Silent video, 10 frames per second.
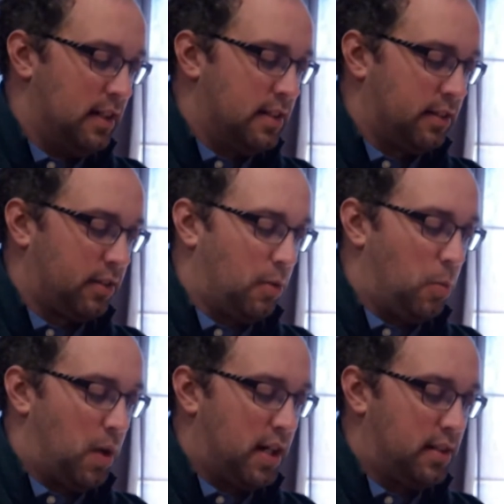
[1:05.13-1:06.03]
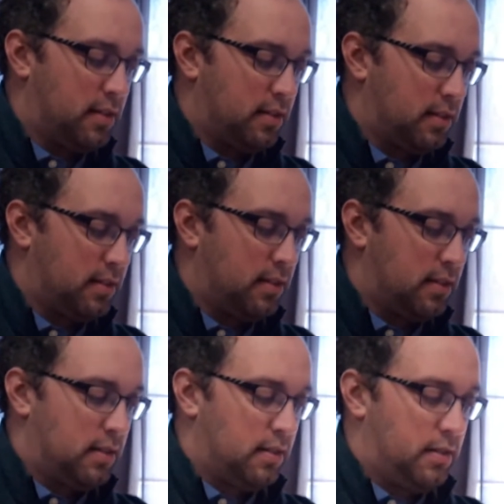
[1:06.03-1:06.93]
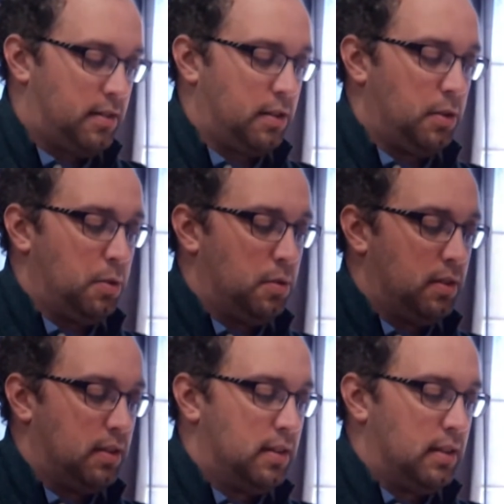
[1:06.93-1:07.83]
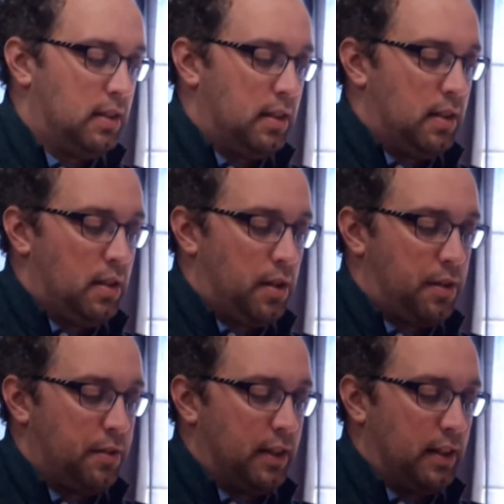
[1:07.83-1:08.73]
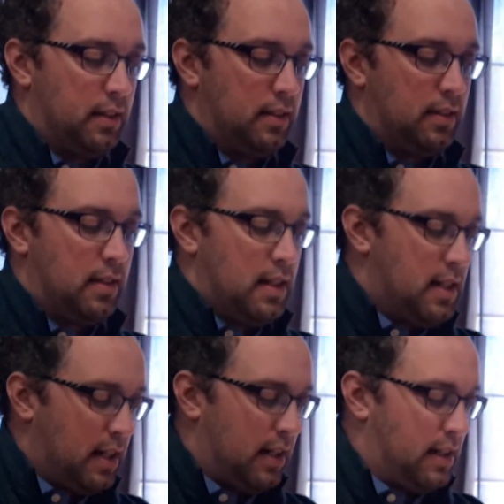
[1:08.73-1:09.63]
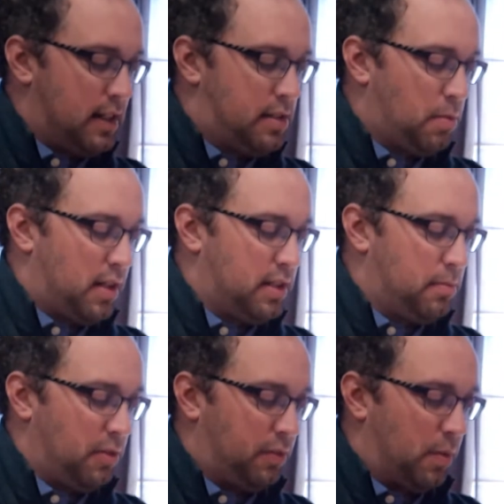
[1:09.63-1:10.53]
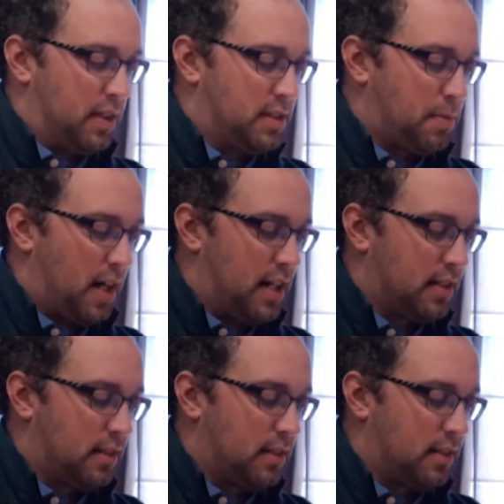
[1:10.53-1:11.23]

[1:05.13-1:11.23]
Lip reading: So 1, 2, 3. And each one you moved 1 spot.